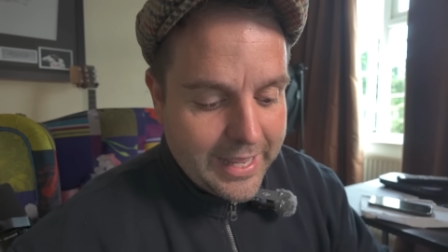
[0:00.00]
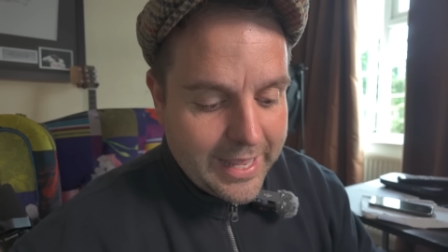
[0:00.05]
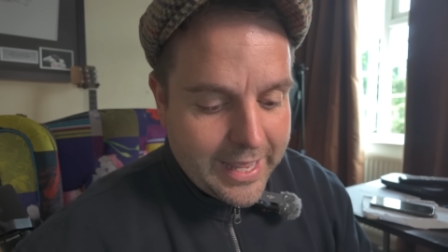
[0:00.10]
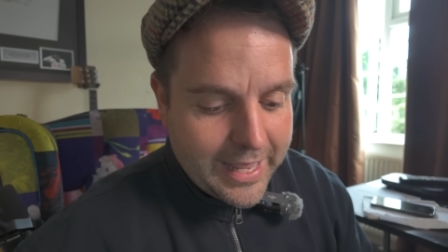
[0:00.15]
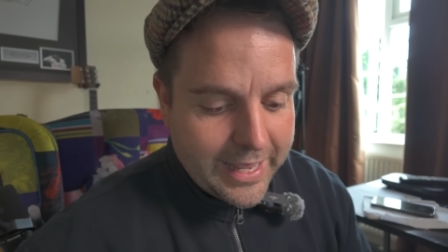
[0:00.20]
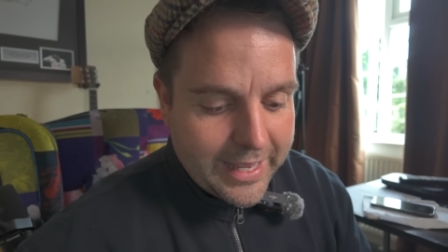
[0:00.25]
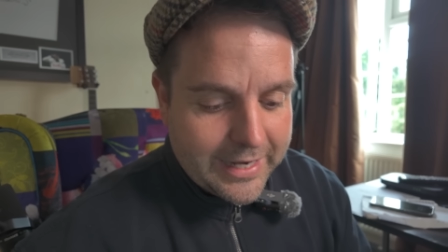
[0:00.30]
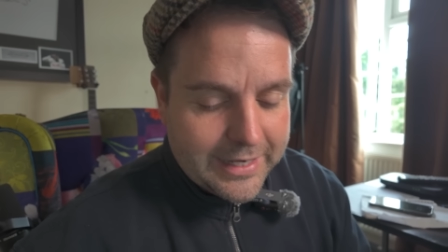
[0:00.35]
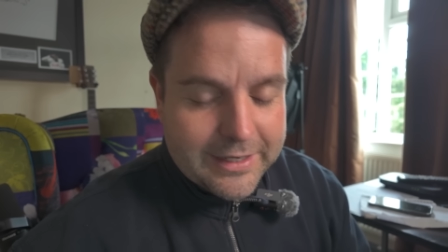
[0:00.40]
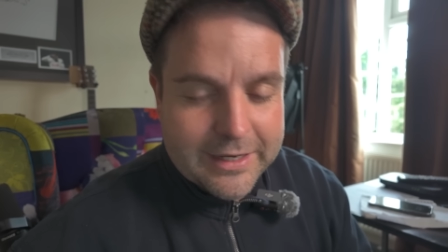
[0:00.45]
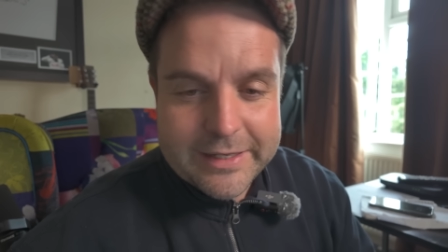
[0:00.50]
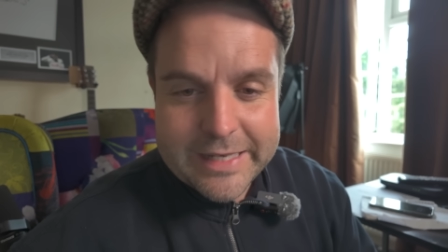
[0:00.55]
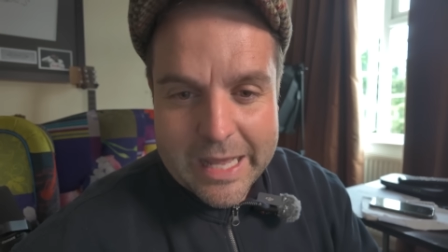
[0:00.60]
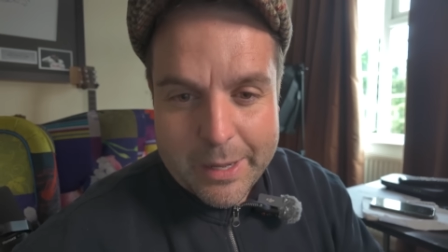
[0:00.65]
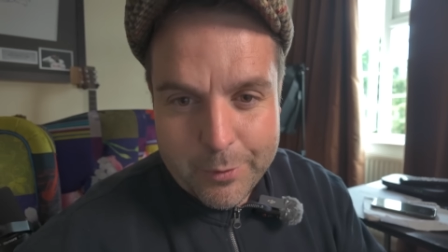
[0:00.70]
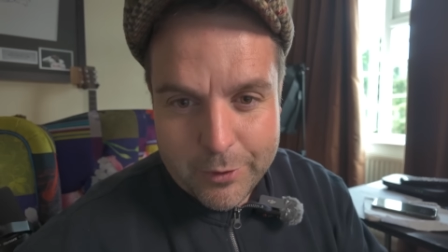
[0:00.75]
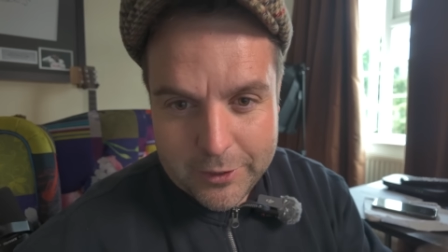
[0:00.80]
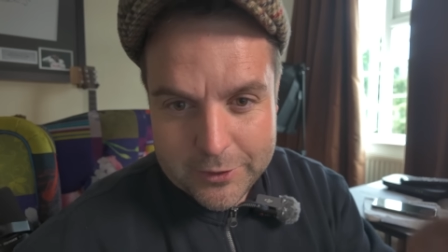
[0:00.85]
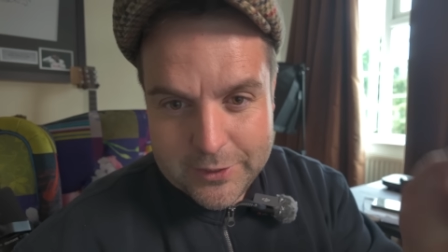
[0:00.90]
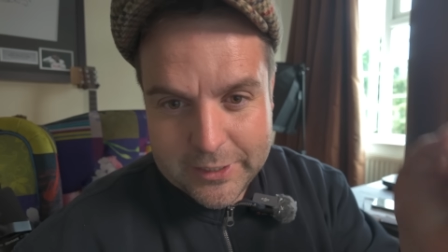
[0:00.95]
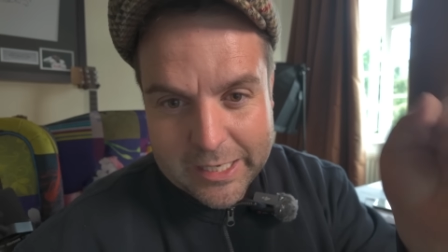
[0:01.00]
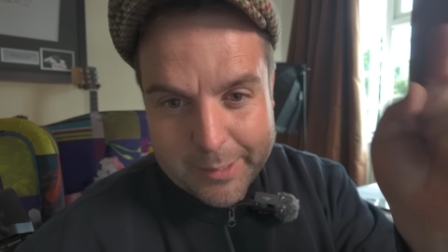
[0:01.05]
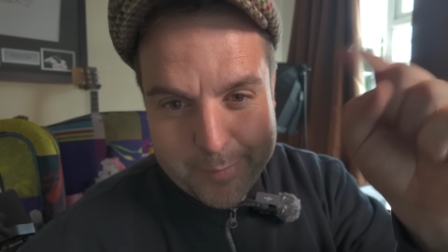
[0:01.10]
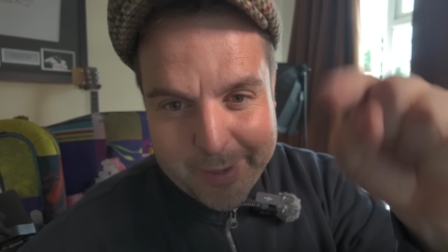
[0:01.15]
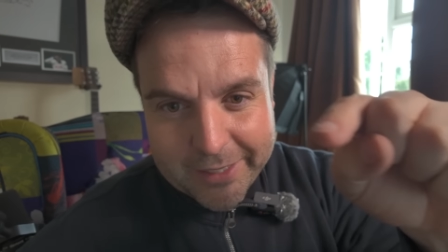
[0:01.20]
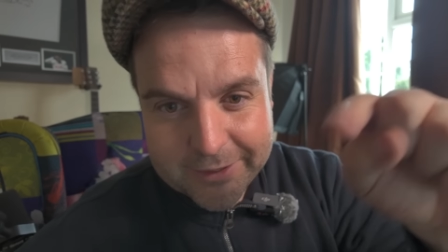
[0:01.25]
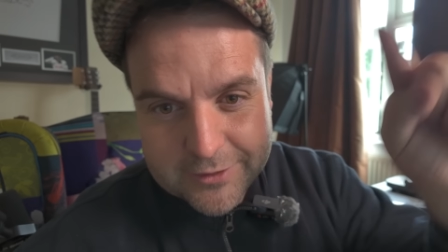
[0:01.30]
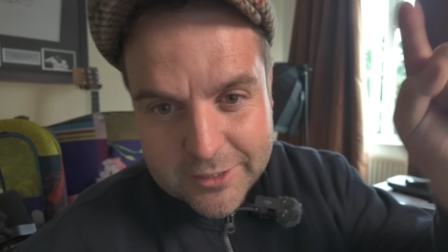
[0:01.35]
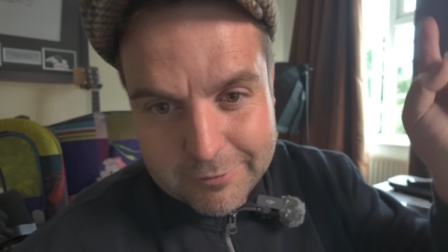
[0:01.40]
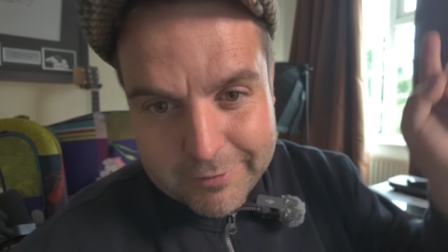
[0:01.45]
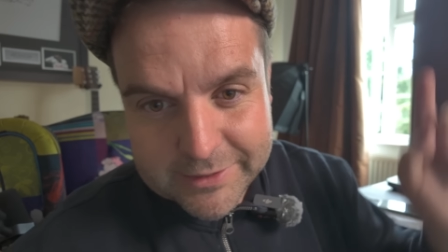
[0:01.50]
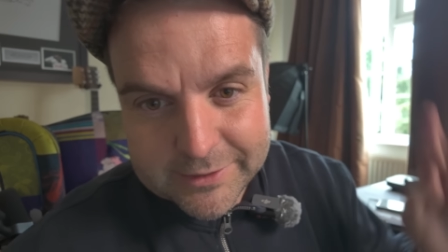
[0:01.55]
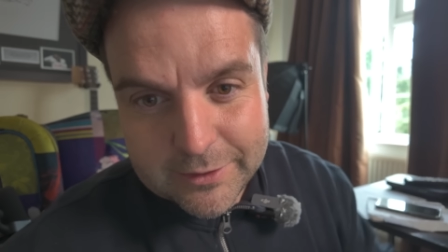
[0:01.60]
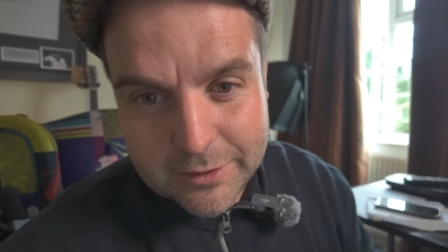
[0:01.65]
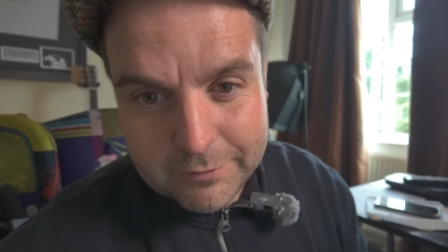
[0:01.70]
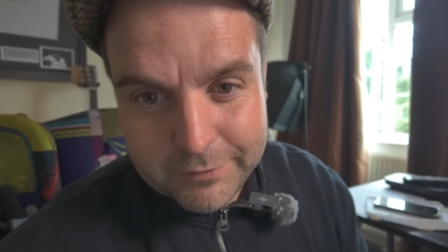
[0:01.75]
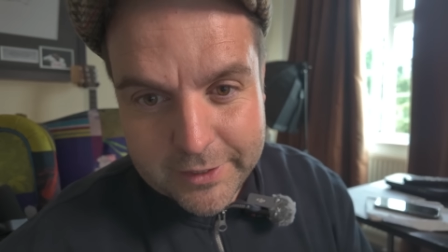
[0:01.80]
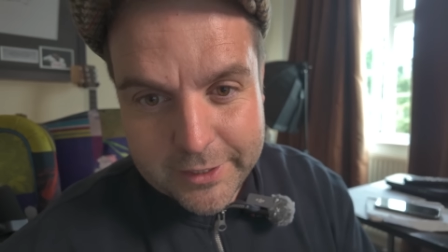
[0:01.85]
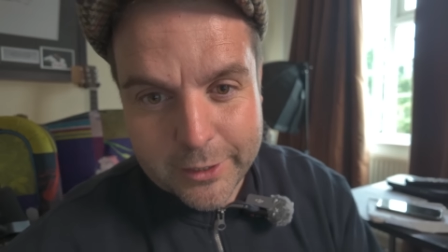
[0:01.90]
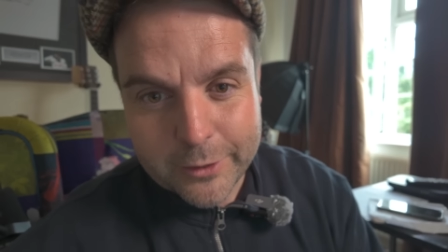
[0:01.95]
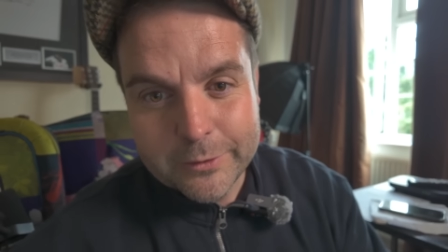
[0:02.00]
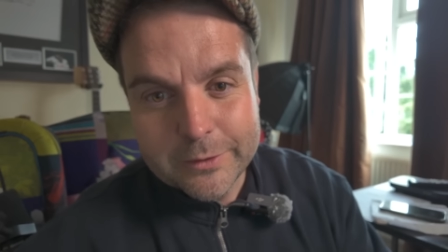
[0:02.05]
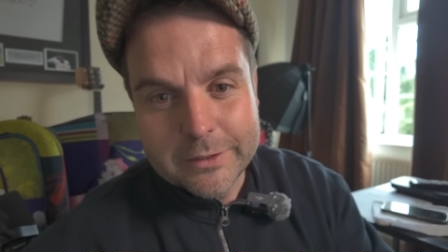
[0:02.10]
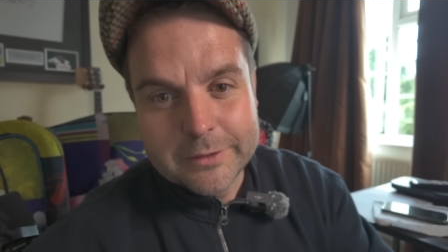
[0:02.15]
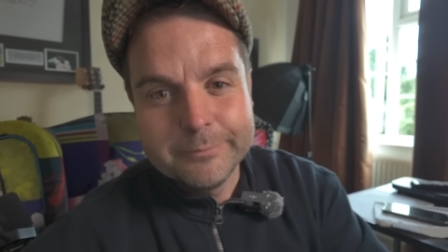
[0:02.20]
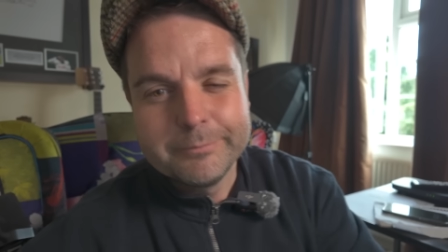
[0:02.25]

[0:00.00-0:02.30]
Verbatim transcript: And now I'll let you get back to the rest of the video.